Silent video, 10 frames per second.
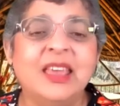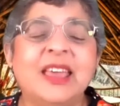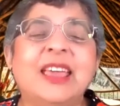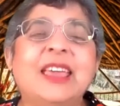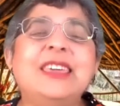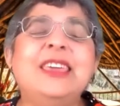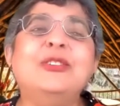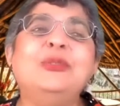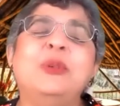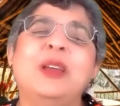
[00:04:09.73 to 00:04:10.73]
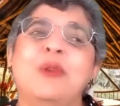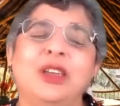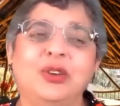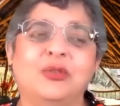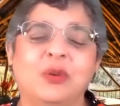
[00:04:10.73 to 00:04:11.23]
Here's what I
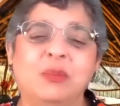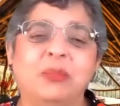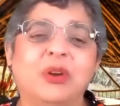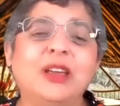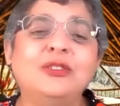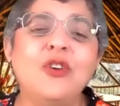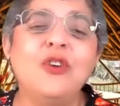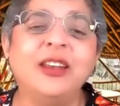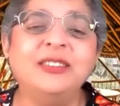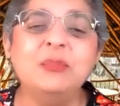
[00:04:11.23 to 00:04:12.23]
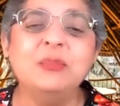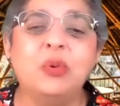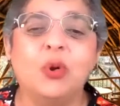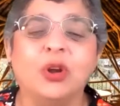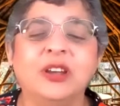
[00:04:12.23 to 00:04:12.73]
want you to remember. It's not as
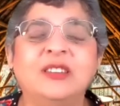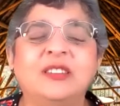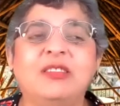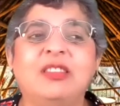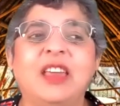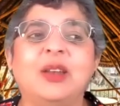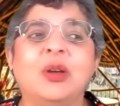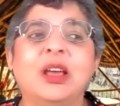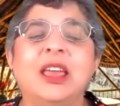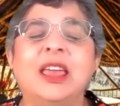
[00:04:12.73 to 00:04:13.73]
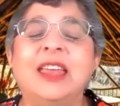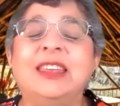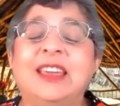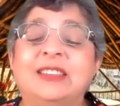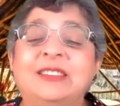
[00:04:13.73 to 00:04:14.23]
important that
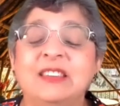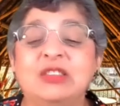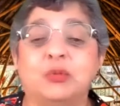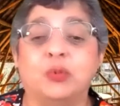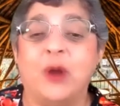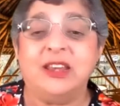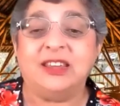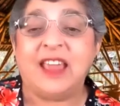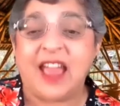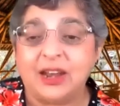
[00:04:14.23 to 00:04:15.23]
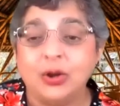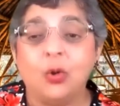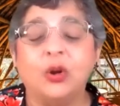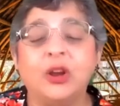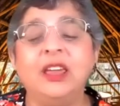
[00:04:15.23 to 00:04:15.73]
it gets in the right
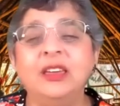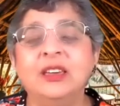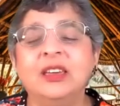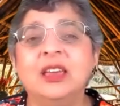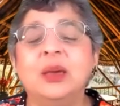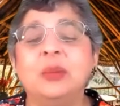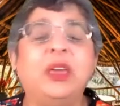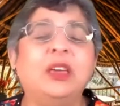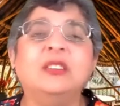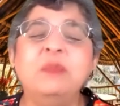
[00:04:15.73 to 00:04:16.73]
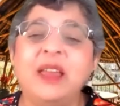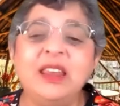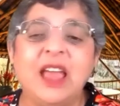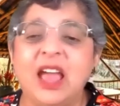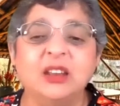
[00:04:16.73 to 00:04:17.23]
category, because
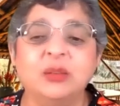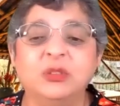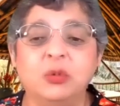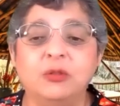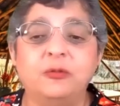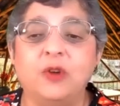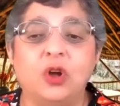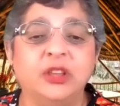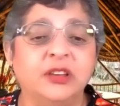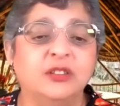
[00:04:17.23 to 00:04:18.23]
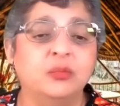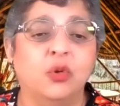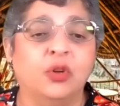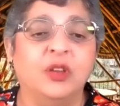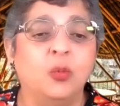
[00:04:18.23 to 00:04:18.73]
many items will fall into
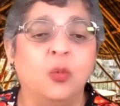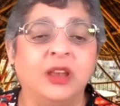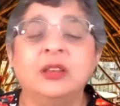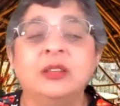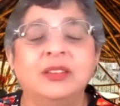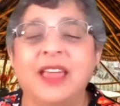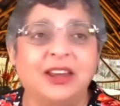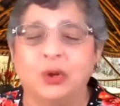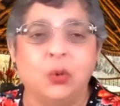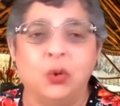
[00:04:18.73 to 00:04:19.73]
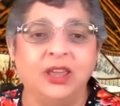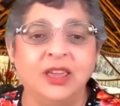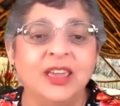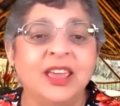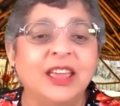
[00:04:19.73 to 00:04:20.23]
more than one category.
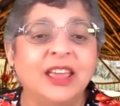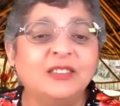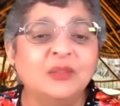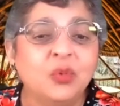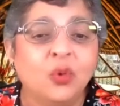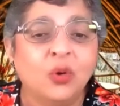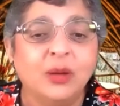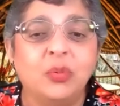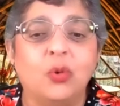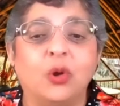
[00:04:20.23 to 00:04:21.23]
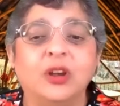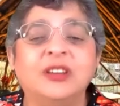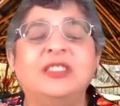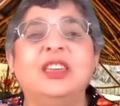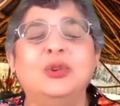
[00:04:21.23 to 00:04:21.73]
It's more
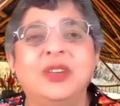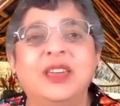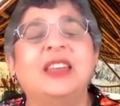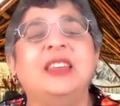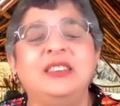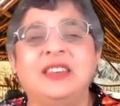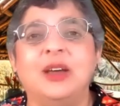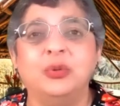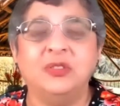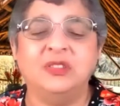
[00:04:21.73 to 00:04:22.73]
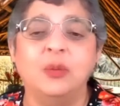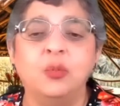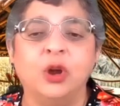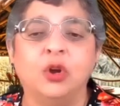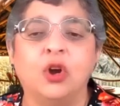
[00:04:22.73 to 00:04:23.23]
important that you get it down
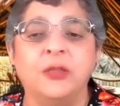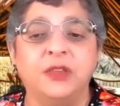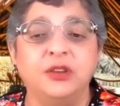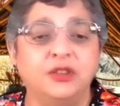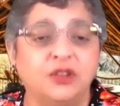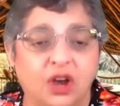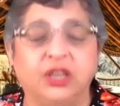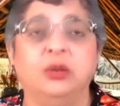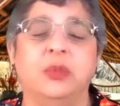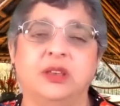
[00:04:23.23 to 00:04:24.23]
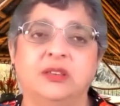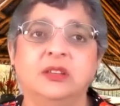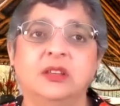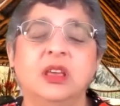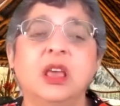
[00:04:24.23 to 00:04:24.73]
somewhere on the document,
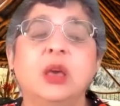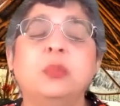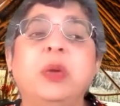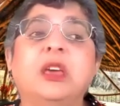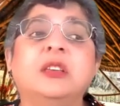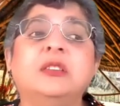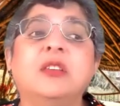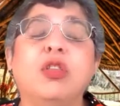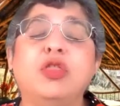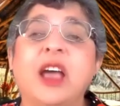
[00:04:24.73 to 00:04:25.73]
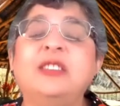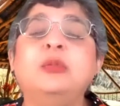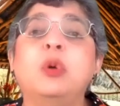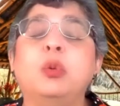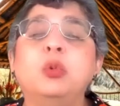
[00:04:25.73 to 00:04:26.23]
because
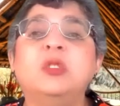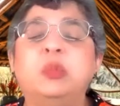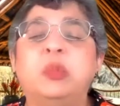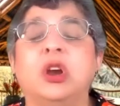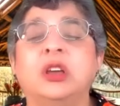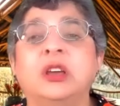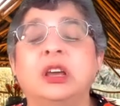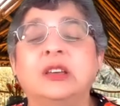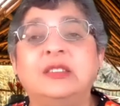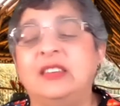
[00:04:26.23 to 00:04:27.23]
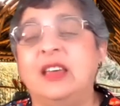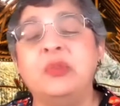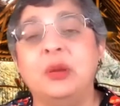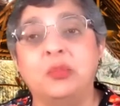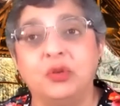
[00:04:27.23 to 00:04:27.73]
that's what will spark step
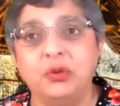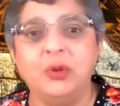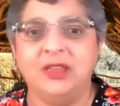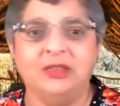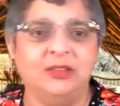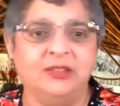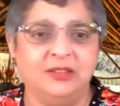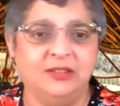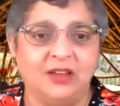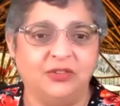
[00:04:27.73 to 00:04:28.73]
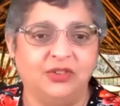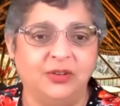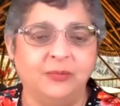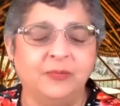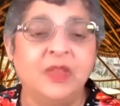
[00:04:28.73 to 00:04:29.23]
number 3 in this
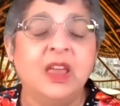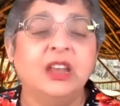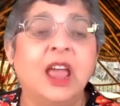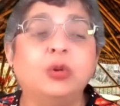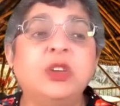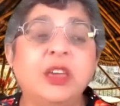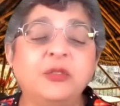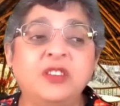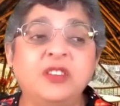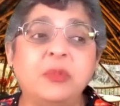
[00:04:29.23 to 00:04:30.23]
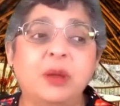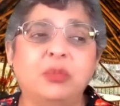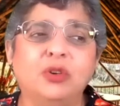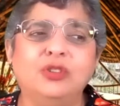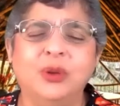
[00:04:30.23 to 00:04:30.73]
discussion. Now, give step
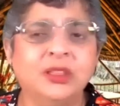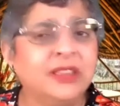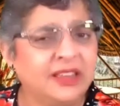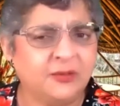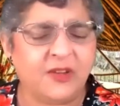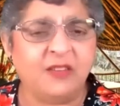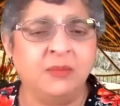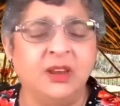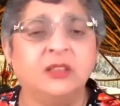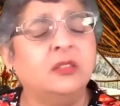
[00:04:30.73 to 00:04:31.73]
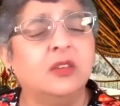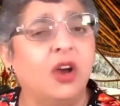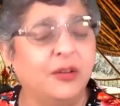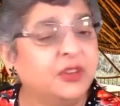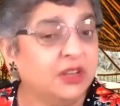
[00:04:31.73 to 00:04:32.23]
number 2 at least 5 minutes.
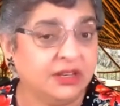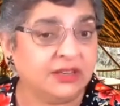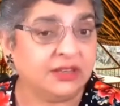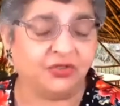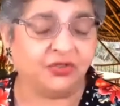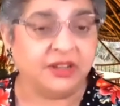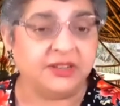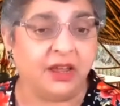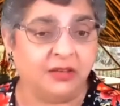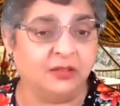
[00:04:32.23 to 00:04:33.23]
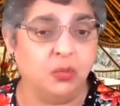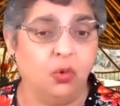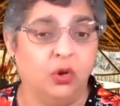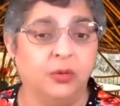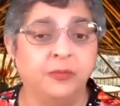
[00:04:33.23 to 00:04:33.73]
Often it actually takes
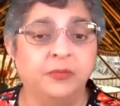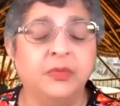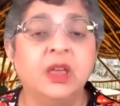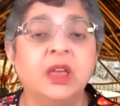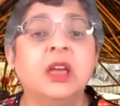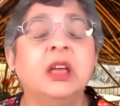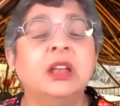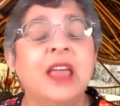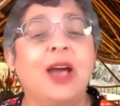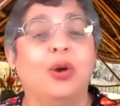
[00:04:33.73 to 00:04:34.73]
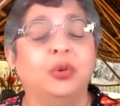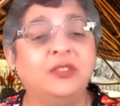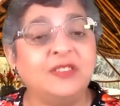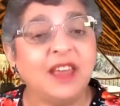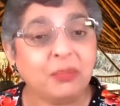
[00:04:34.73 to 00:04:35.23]
more. Now,
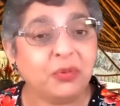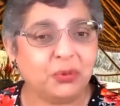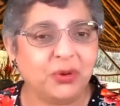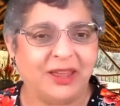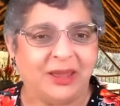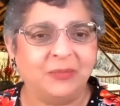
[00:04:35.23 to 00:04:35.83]
step 3,